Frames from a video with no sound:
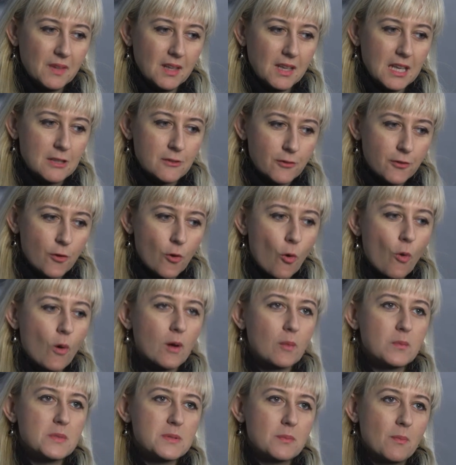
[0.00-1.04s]

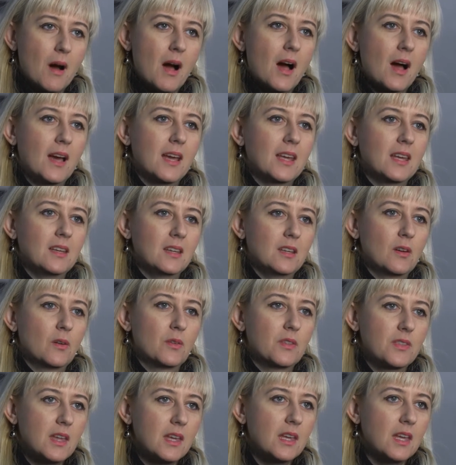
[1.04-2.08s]
informed my you know
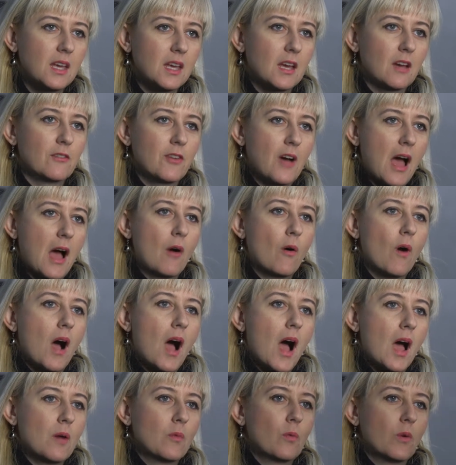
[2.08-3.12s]
thinking of how
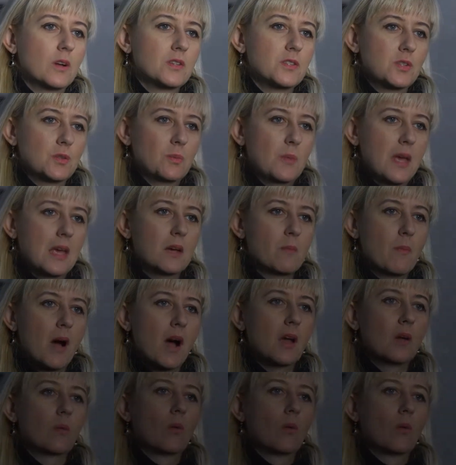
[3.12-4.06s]
I want to make my